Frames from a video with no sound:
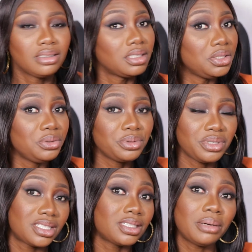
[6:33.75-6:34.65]
Then you know
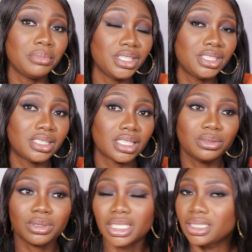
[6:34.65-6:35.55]
it's damaged and
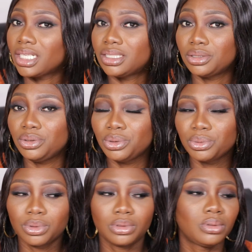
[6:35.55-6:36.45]
you can get a new one.